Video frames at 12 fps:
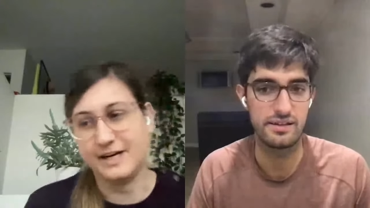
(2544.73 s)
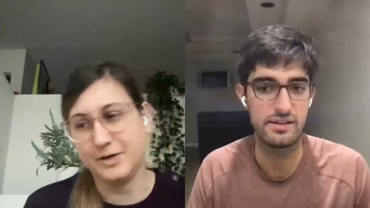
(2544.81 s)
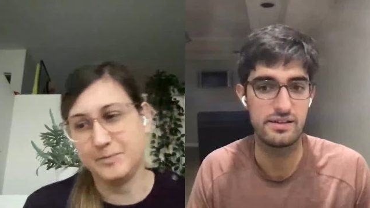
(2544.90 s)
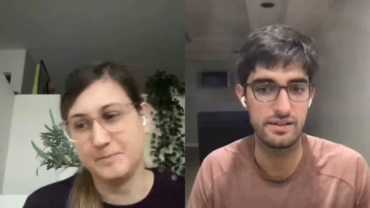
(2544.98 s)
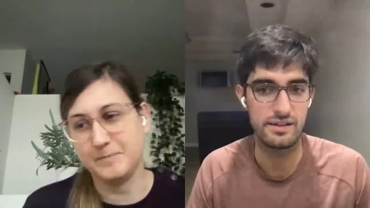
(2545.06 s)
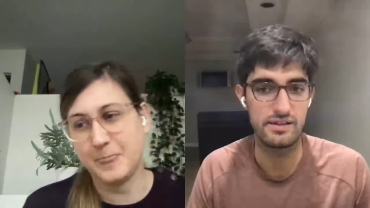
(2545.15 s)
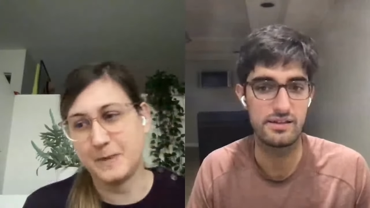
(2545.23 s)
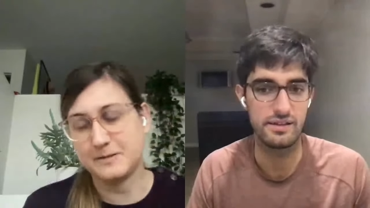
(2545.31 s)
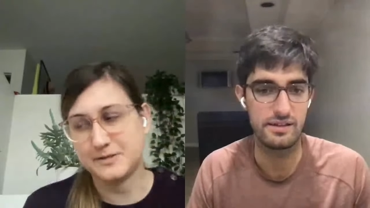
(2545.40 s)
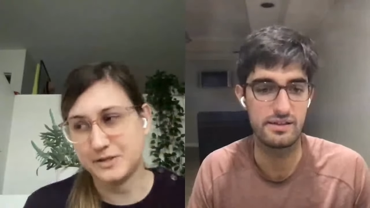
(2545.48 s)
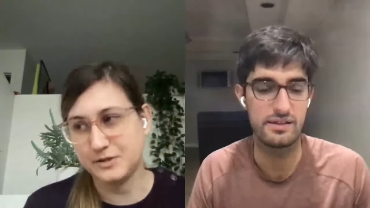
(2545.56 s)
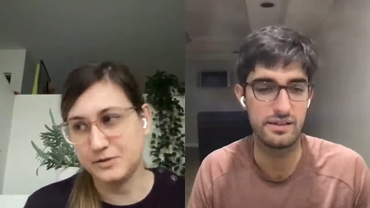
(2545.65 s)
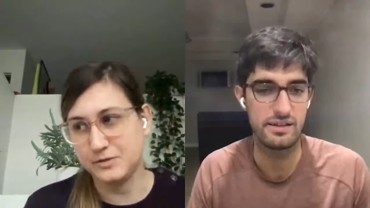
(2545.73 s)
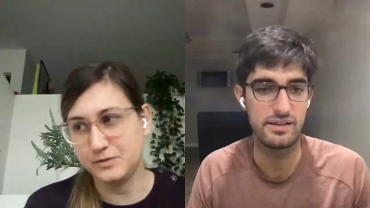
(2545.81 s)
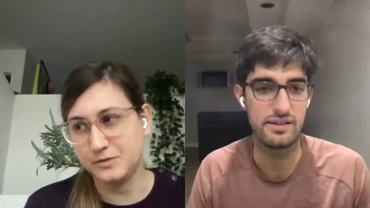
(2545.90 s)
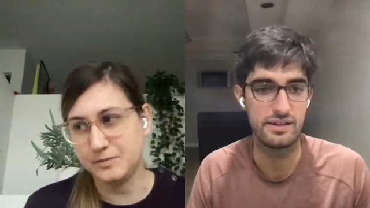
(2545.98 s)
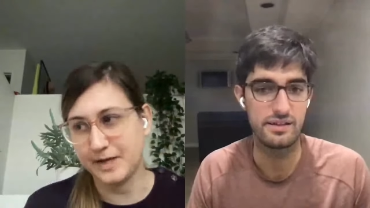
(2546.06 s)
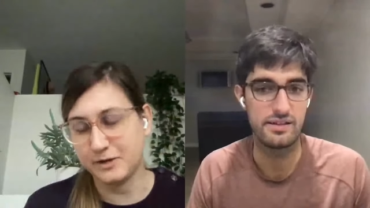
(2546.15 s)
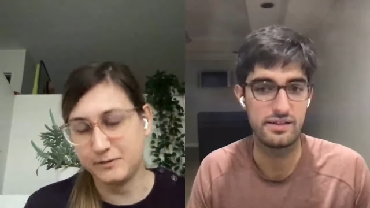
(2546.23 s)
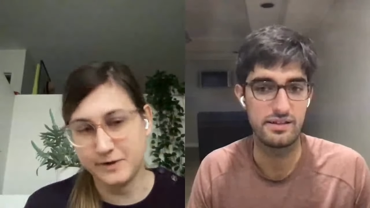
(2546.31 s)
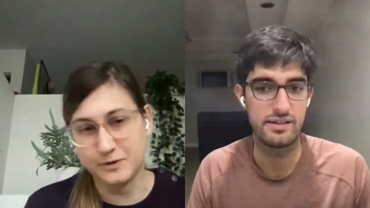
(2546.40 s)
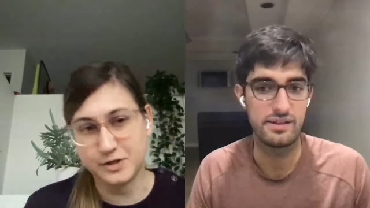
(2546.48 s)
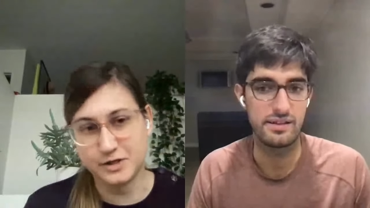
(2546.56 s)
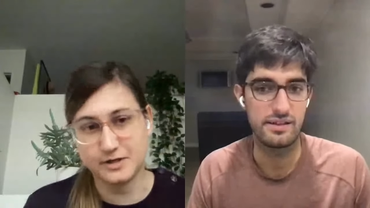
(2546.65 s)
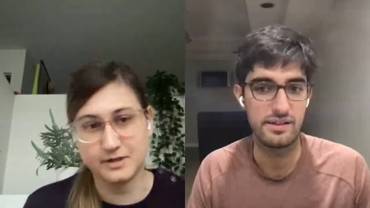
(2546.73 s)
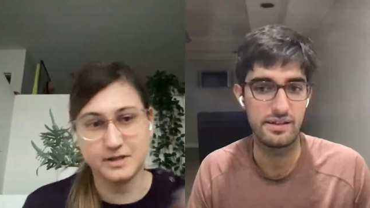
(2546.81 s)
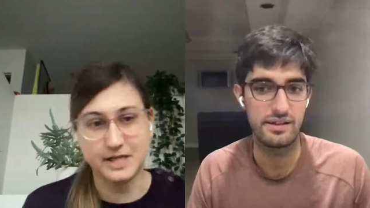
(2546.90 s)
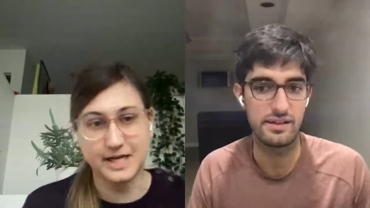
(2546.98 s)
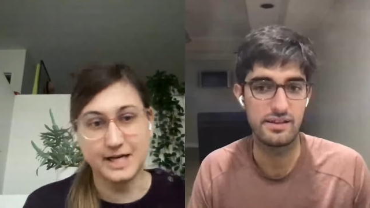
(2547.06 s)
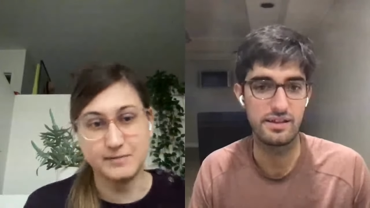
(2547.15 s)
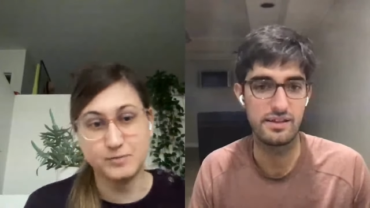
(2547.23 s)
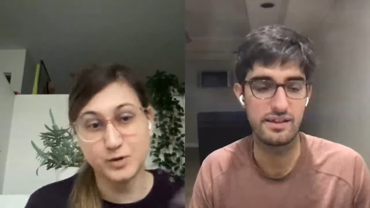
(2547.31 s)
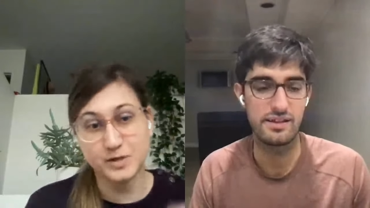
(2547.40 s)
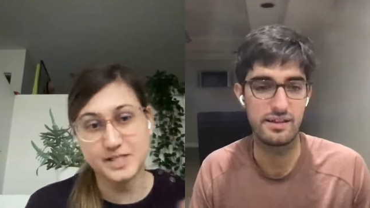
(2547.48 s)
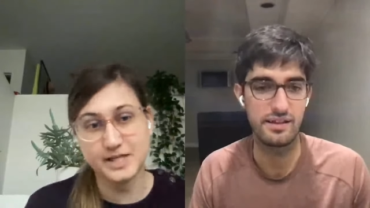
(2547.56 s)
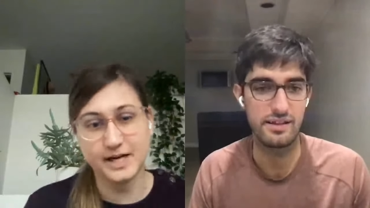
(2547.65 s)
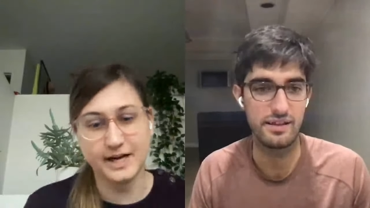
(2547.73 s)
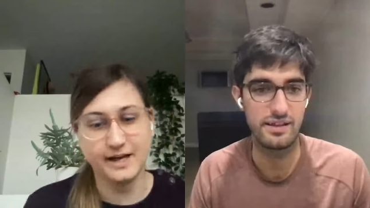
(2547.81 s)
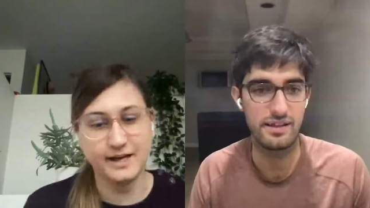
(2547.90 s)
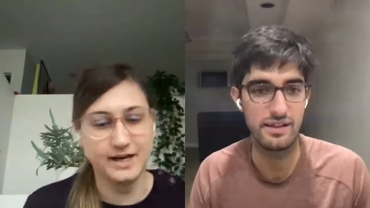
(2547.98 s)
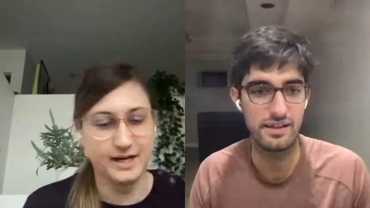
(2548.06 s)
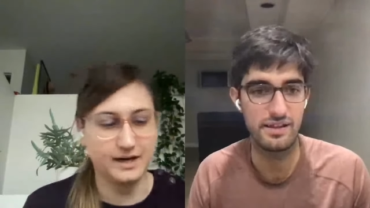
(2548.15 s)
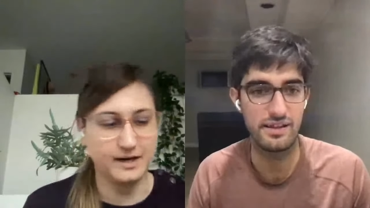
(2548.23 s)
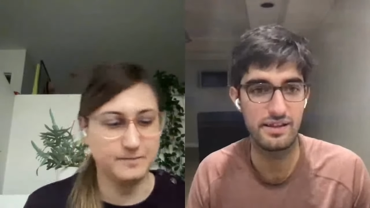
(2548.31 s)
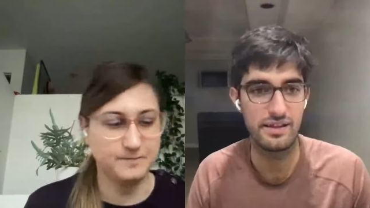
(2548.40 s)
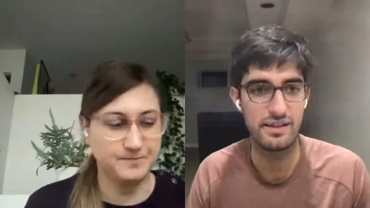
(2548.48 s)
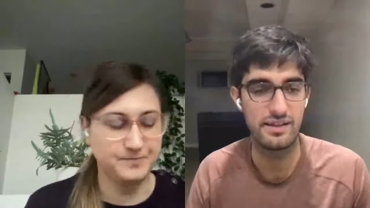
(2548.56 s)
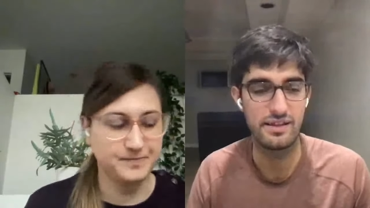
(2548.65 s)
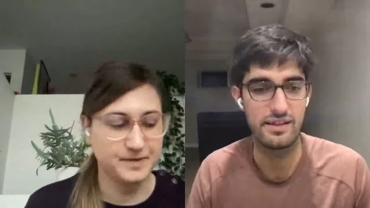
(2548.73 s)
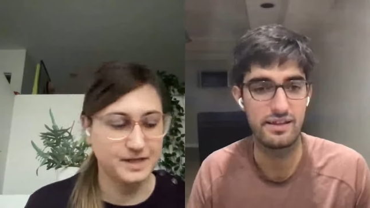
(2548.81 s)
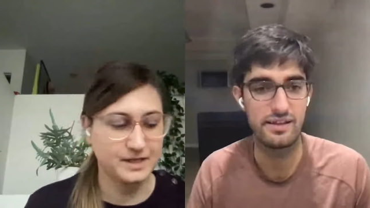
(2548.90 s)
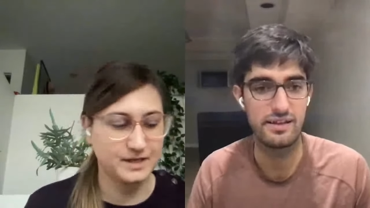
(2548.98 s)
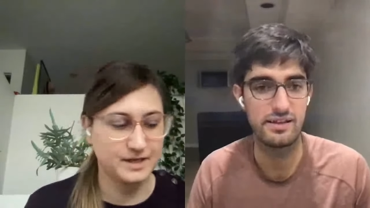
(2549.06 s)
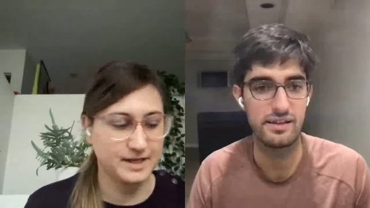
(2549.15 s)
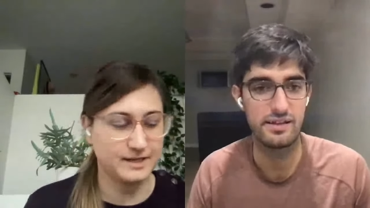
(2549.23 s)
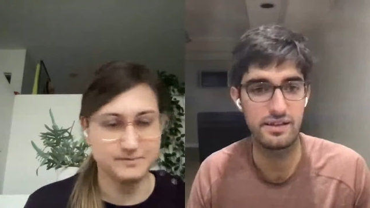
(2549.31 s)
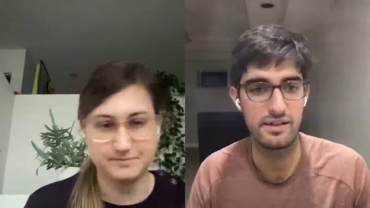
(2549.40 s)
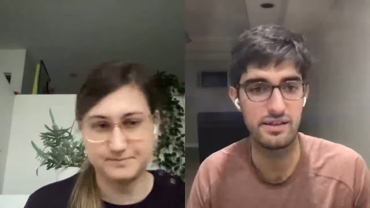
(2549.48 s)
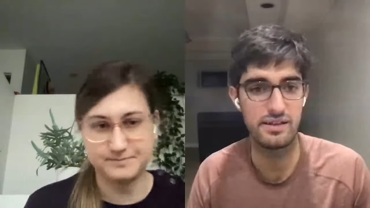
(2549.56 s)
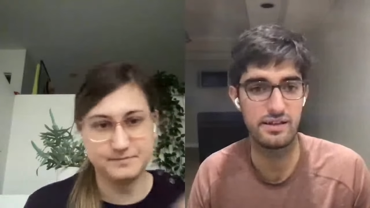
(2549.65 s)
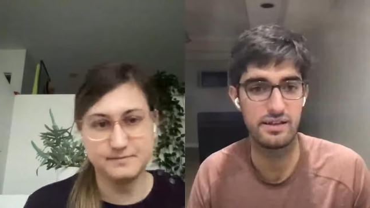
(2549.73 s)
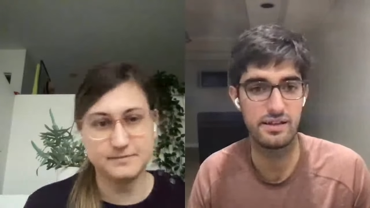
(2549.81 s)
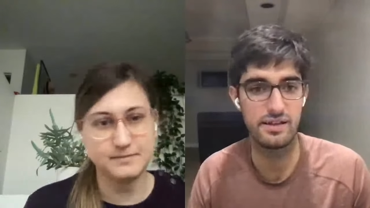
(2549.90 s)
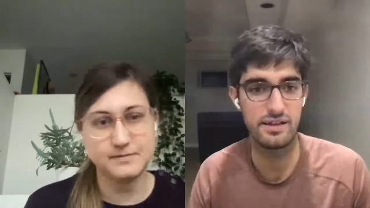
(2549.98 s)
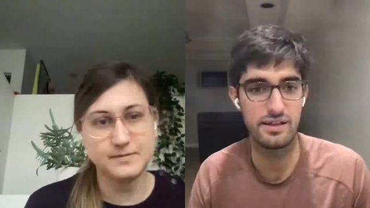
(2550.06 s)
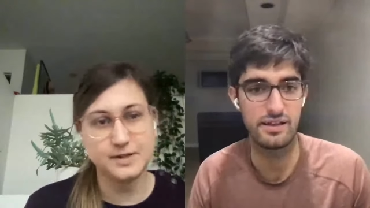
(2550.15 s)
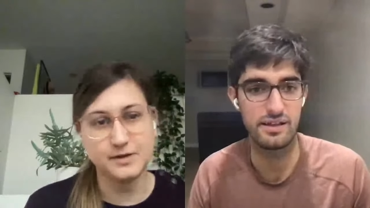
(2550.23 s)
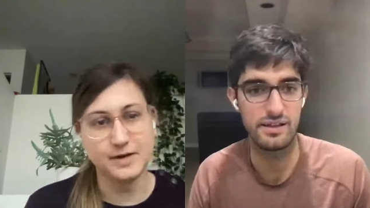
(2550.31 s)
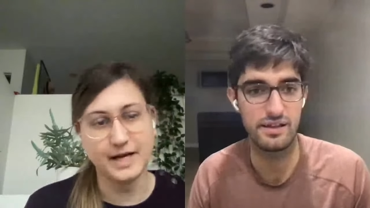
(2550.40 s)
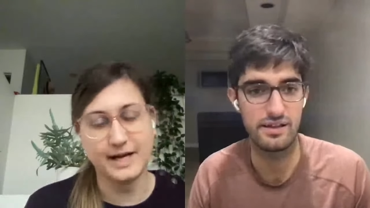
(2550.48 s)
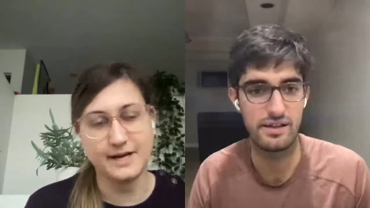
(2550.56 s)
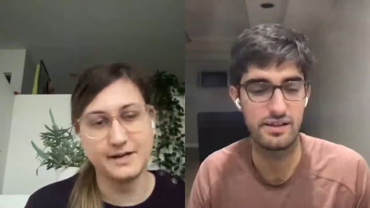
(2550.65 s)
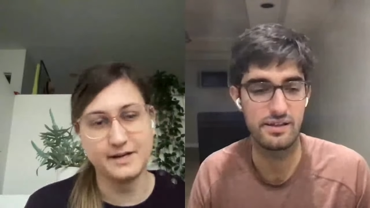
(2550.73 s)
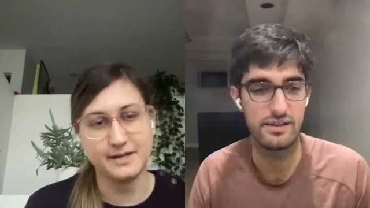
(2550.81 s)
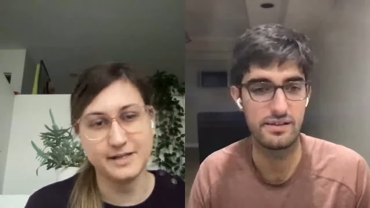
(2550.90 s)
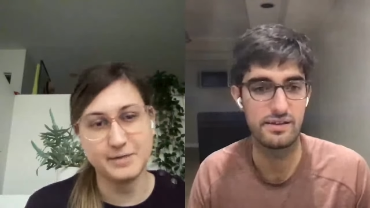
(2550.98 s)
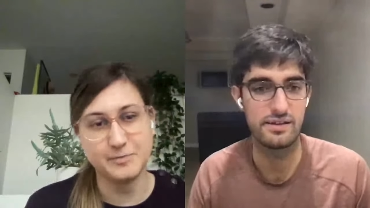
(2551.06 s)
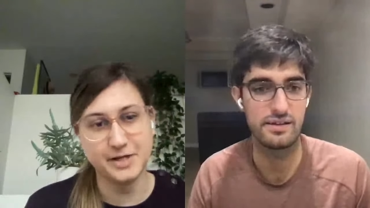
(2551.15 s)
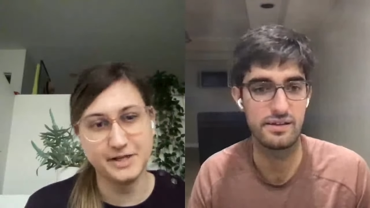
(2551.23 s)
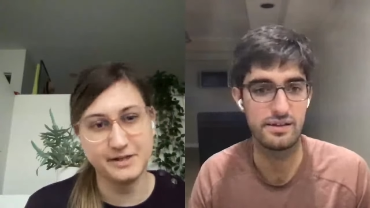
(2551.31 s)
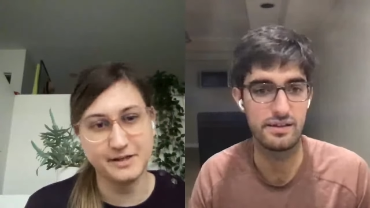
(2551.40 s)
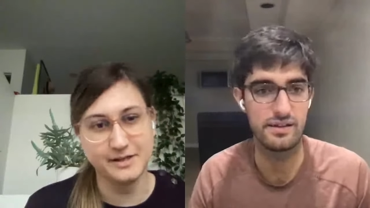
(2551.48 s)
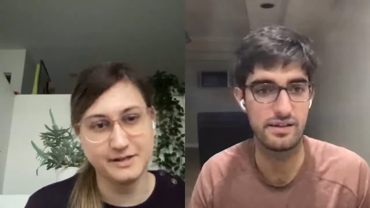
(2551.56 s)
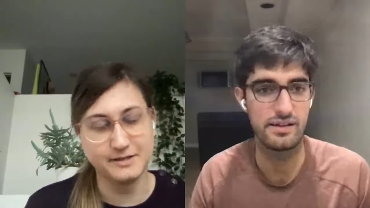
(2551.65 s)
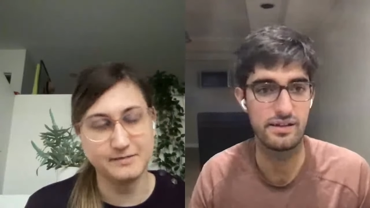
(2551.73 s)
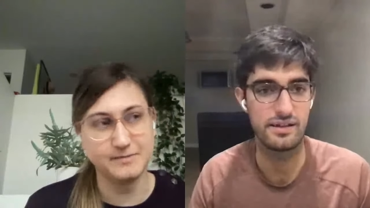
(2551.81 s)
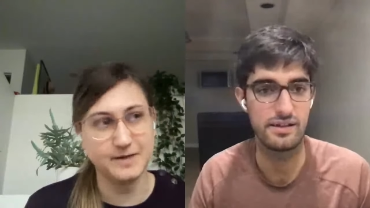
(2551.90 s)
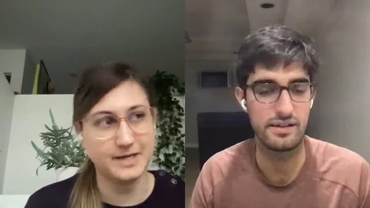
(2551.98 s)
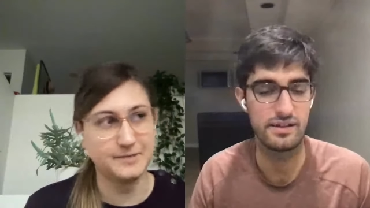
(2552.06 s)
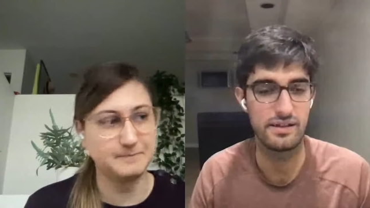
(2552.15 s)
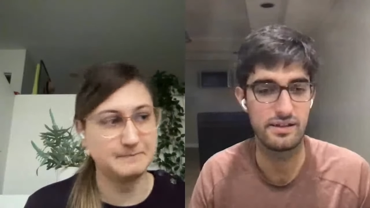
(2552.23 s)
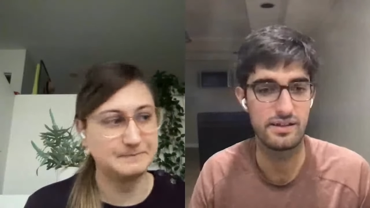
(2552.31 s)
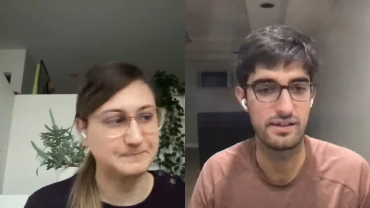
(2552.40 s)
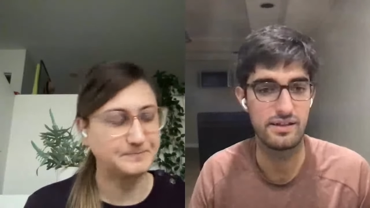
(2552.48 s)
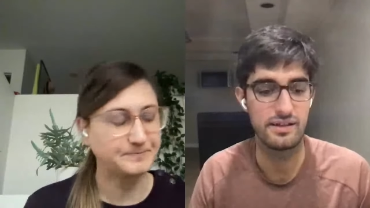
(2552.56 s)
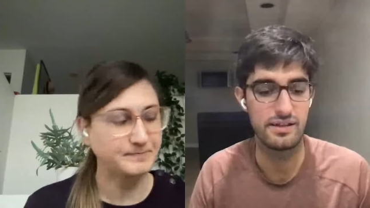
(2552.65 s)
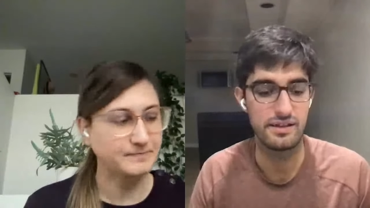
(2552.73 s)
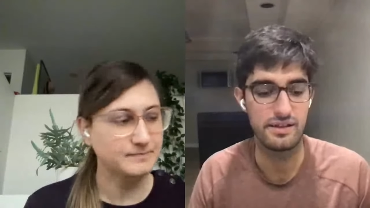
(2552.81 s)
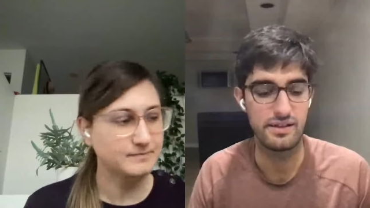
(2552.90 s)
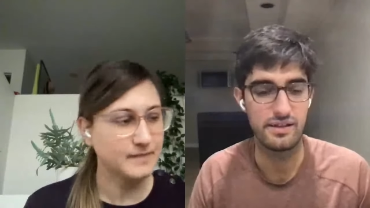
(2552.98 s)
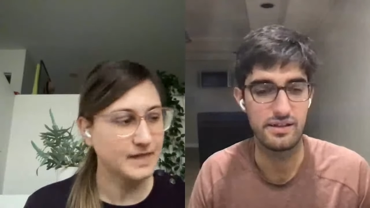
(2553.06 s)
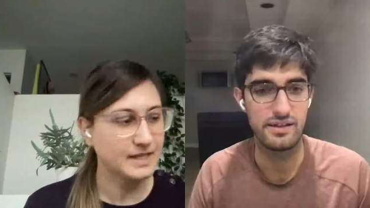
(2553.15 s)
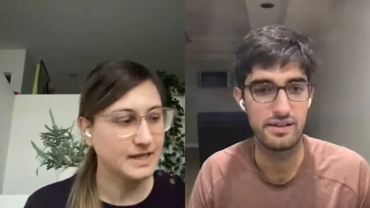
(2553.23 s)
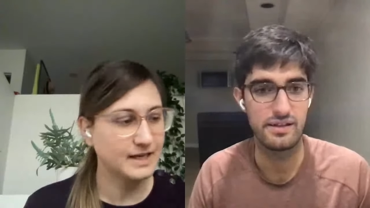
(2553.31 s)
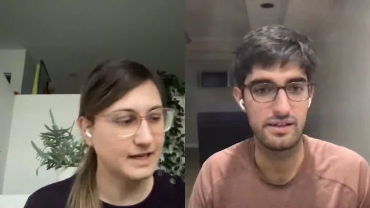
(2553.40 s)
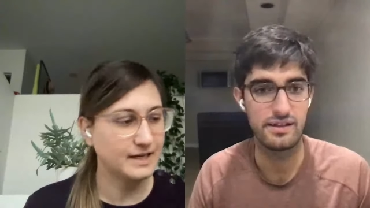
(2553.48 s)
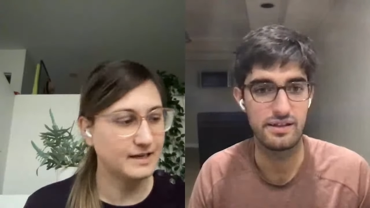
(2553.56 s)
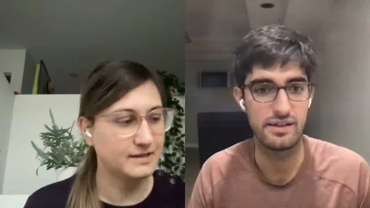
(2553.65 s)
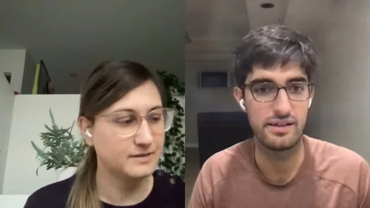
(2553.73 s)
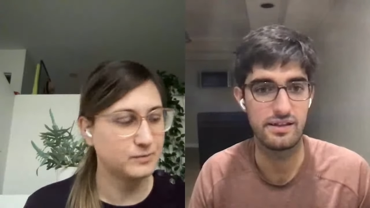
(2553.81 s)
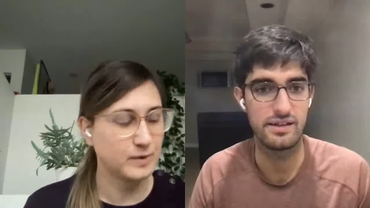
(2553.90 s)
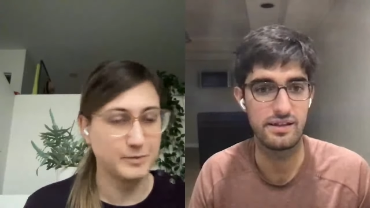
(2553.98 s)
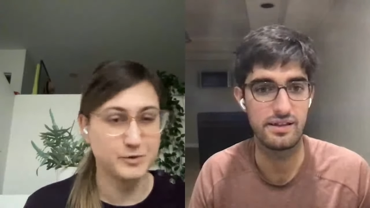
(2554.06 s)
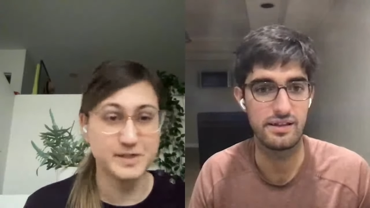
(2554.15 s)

Speaker 1: Um, so my co-founder uh, Boris and I um, uh, you know, had a, a company in the um, uh,